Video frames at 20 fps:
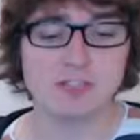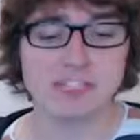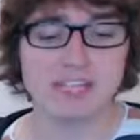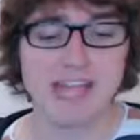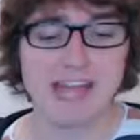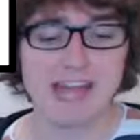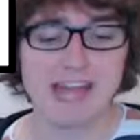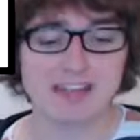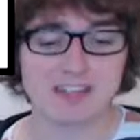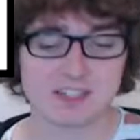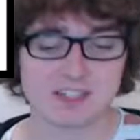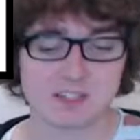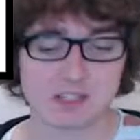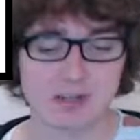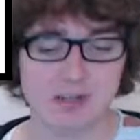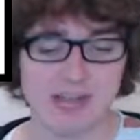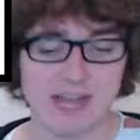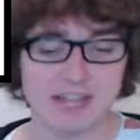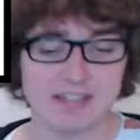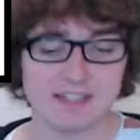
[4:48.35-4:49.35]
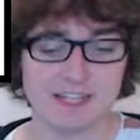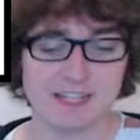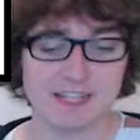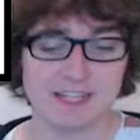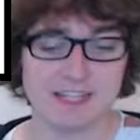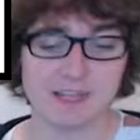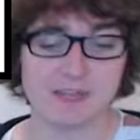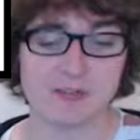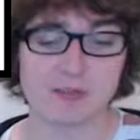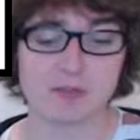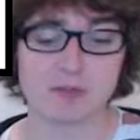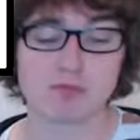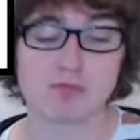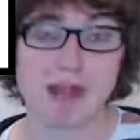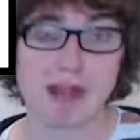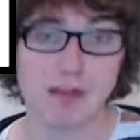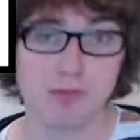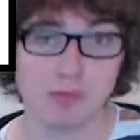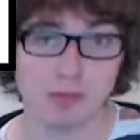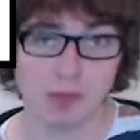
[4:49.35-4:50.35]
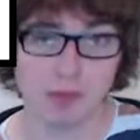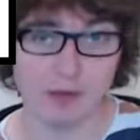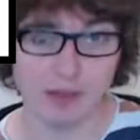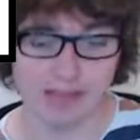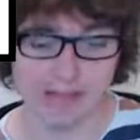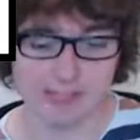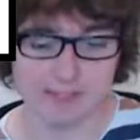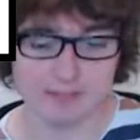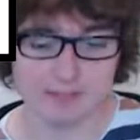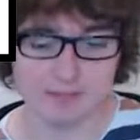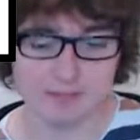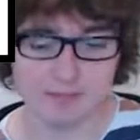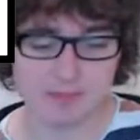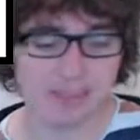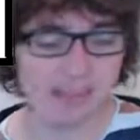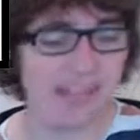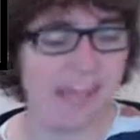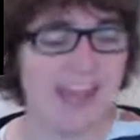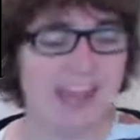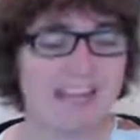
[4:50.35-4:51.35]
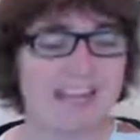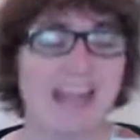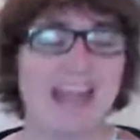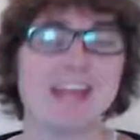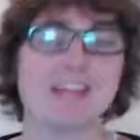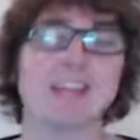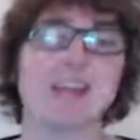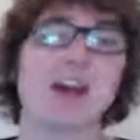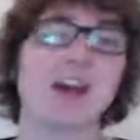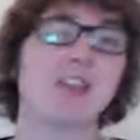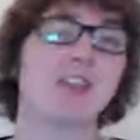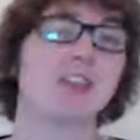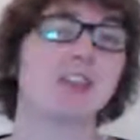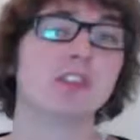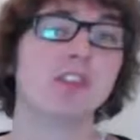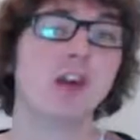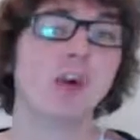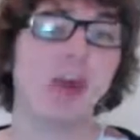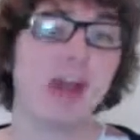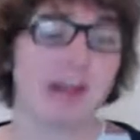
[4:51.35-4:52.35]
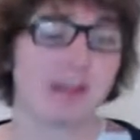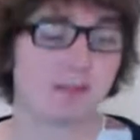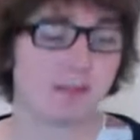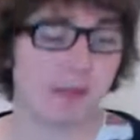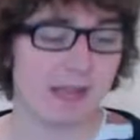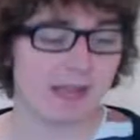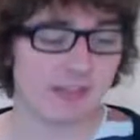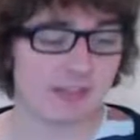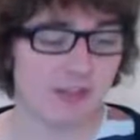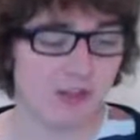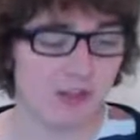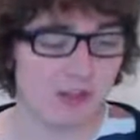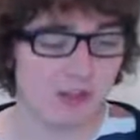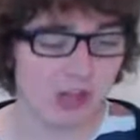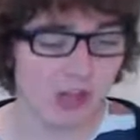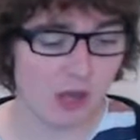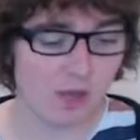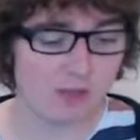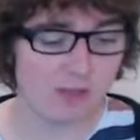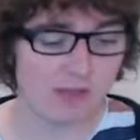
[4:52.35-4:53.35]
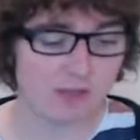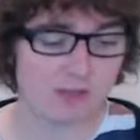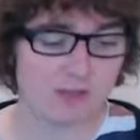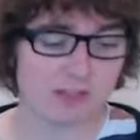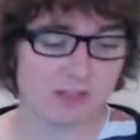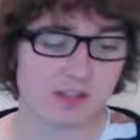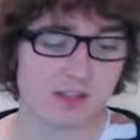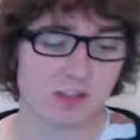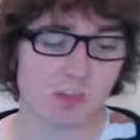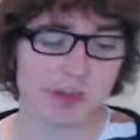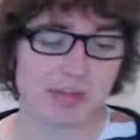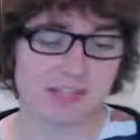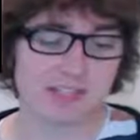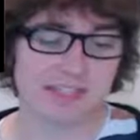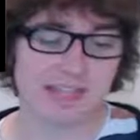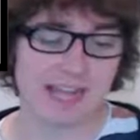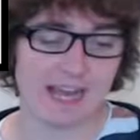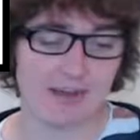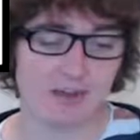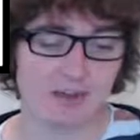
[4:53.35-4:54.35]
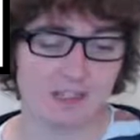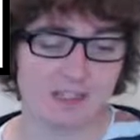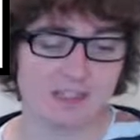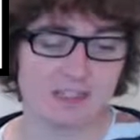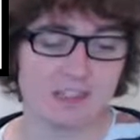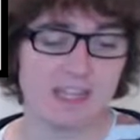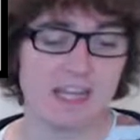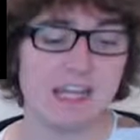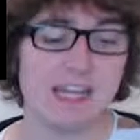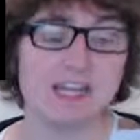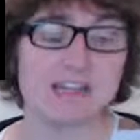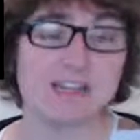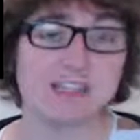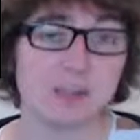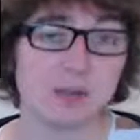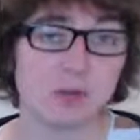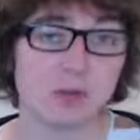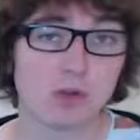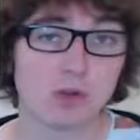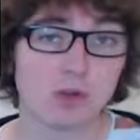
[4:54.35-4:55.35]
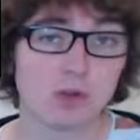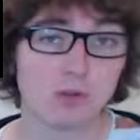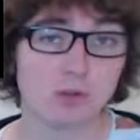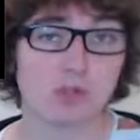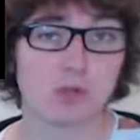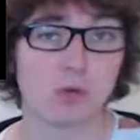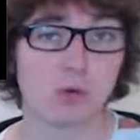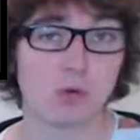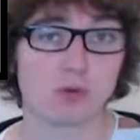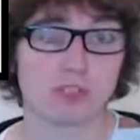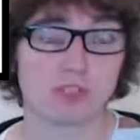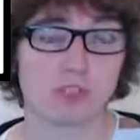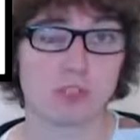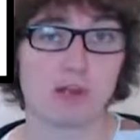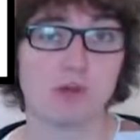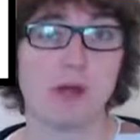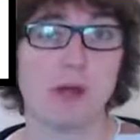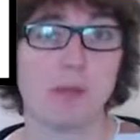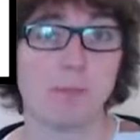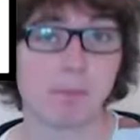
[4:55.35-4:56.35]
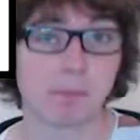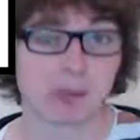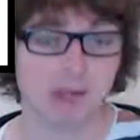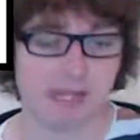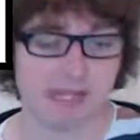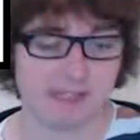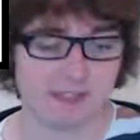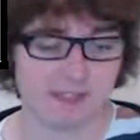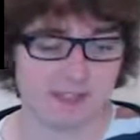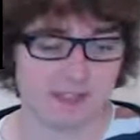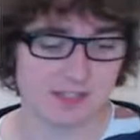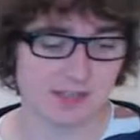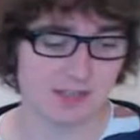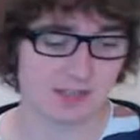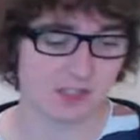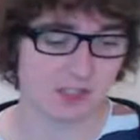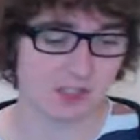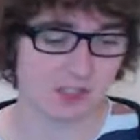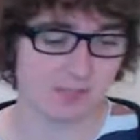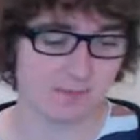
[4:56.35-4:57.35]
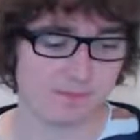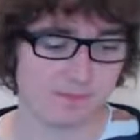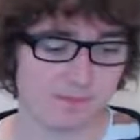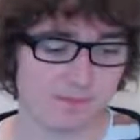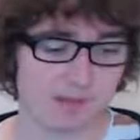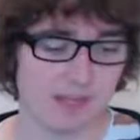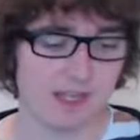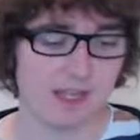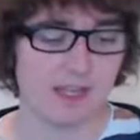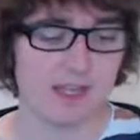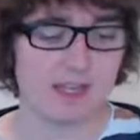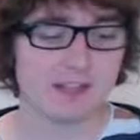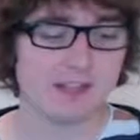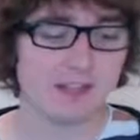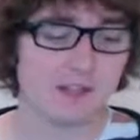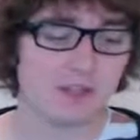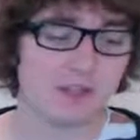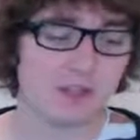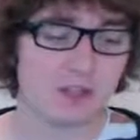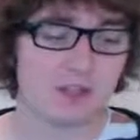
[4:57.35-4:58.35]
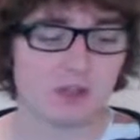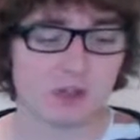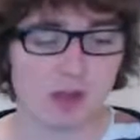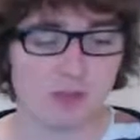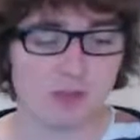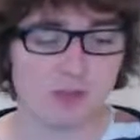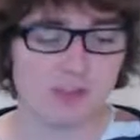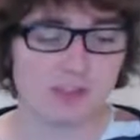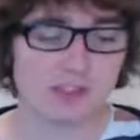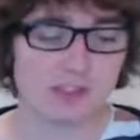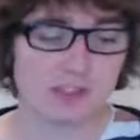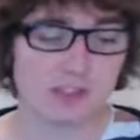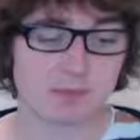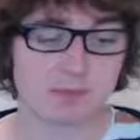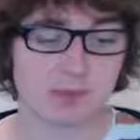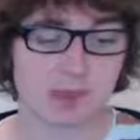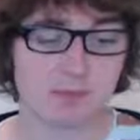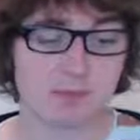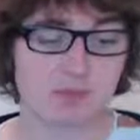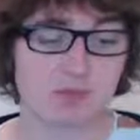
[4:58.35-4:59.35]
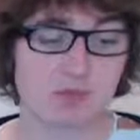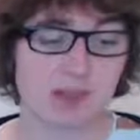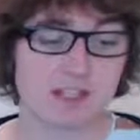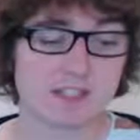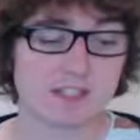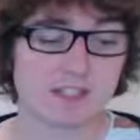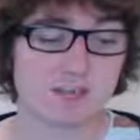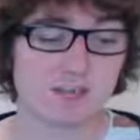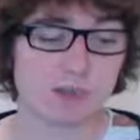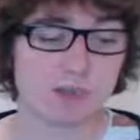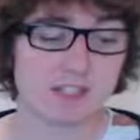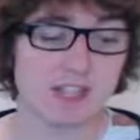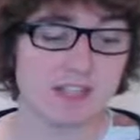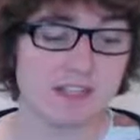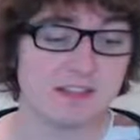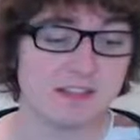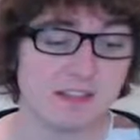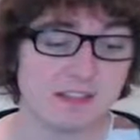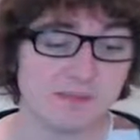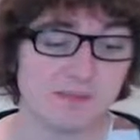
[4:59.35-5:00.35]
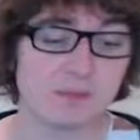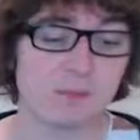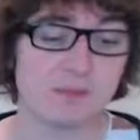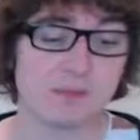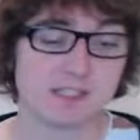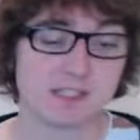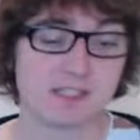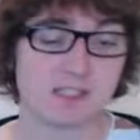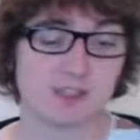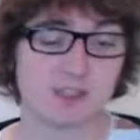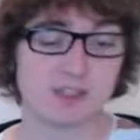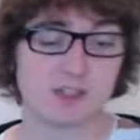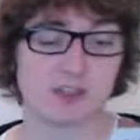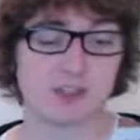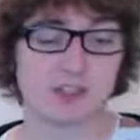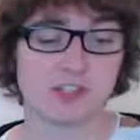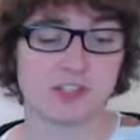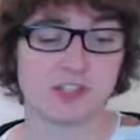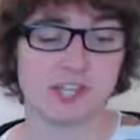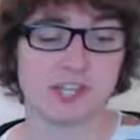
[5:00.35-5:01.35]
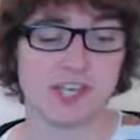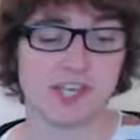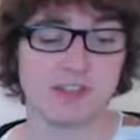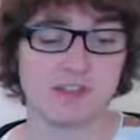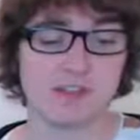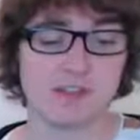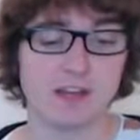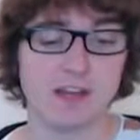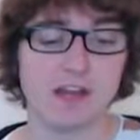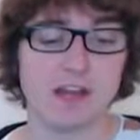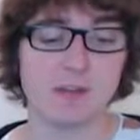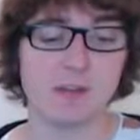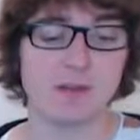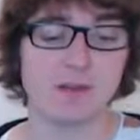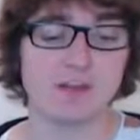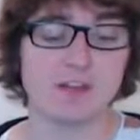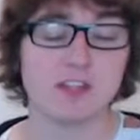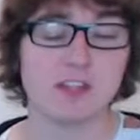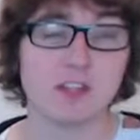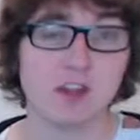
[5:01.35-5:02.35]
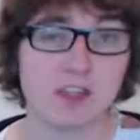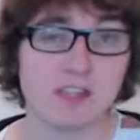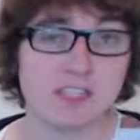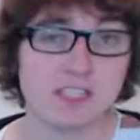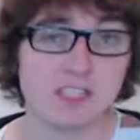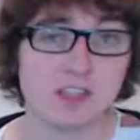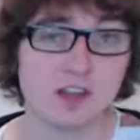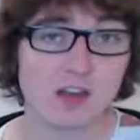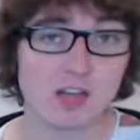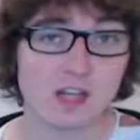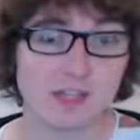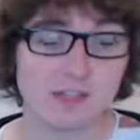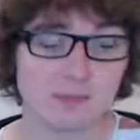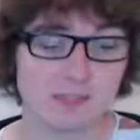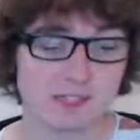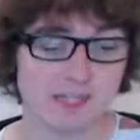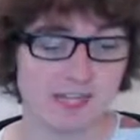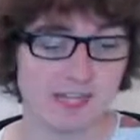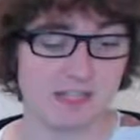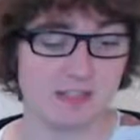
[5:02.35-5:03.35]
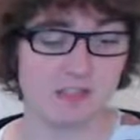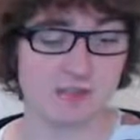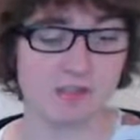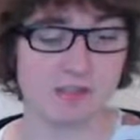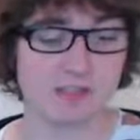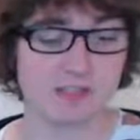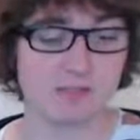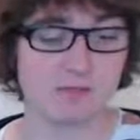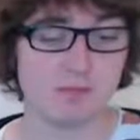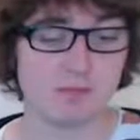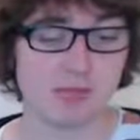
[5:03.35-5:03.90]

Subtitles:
the X note head instead of the round note head. Again, the note head makes no difference to the way it's counted, it's still called a quarter note and played as such. Different drummers sometimes write cymbals in different positions on the stave, but for 99% of written